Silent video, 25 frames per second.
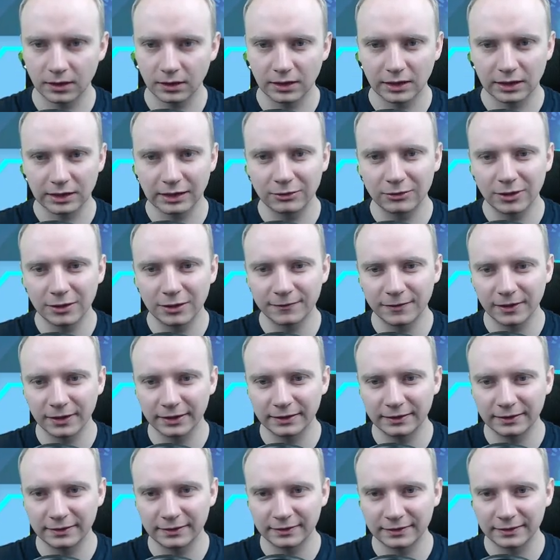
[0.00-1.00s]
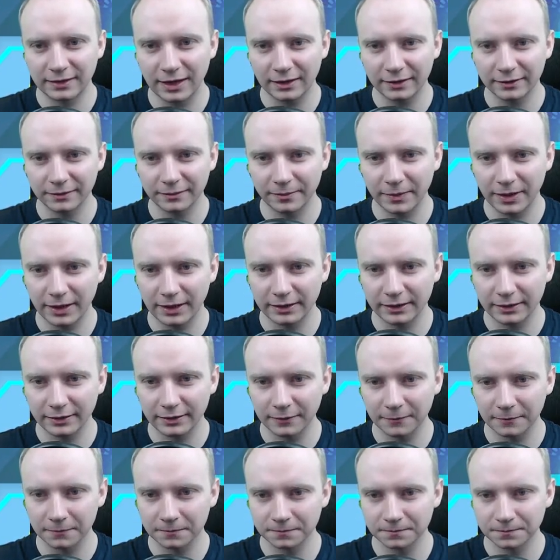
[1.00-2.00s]
However, he stunned my...
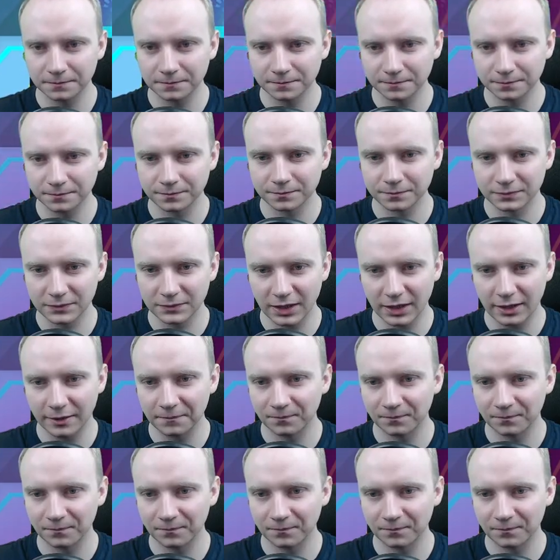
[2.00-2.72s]
yeah.